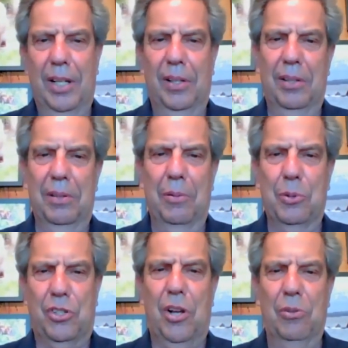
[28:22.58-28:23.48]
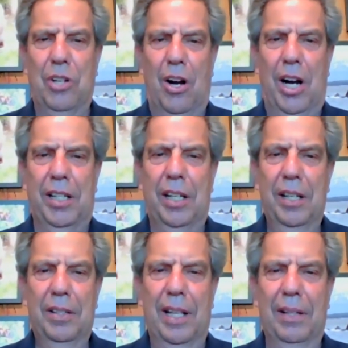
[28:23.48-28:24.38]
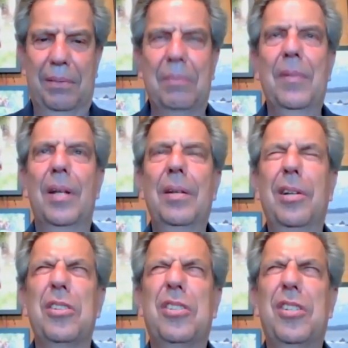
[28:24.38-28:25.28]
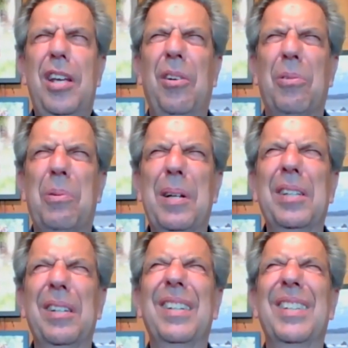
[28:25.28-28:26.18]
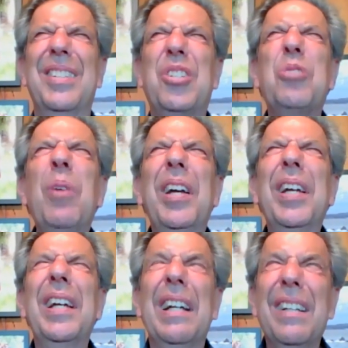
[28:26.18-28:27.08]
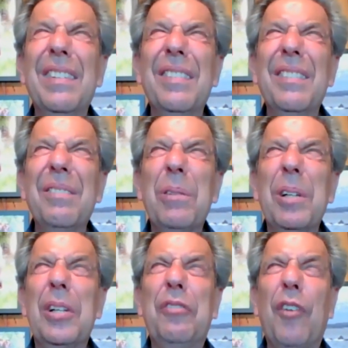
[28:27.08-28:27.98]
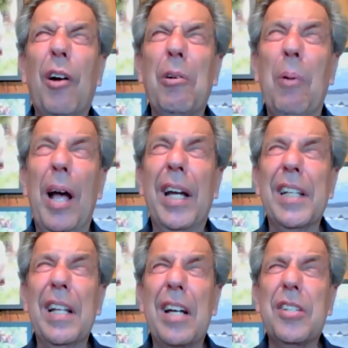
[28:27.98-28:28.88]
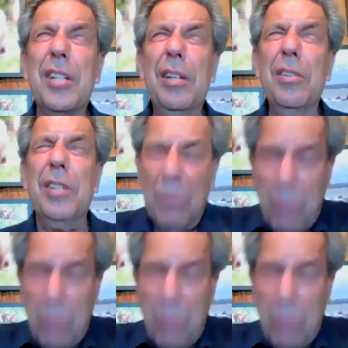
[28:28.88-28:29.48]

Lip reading: until it was so dark that you could see Irwin swing really far away, and the next thing